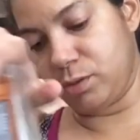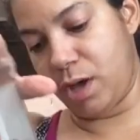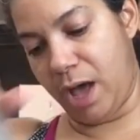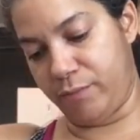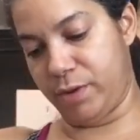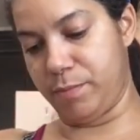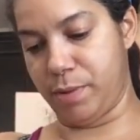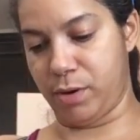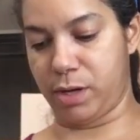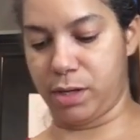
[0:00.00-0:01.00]
have a
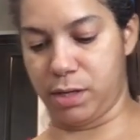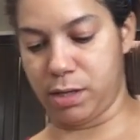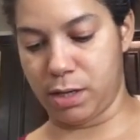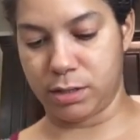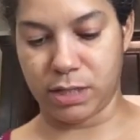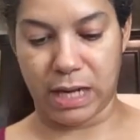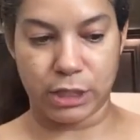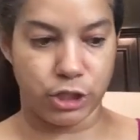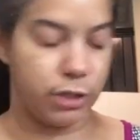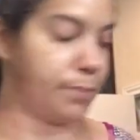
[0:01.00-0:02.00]
very good
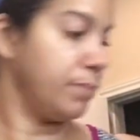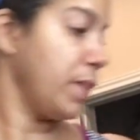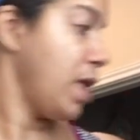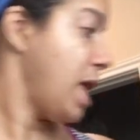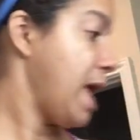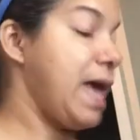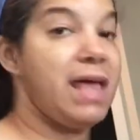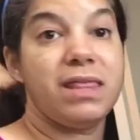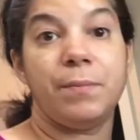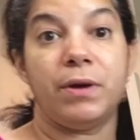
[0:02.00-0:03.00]
selection
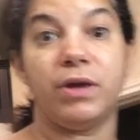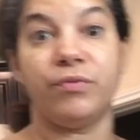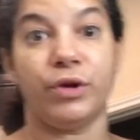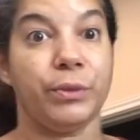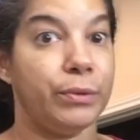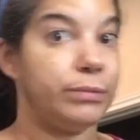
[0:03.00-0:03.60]
and they're very affordable,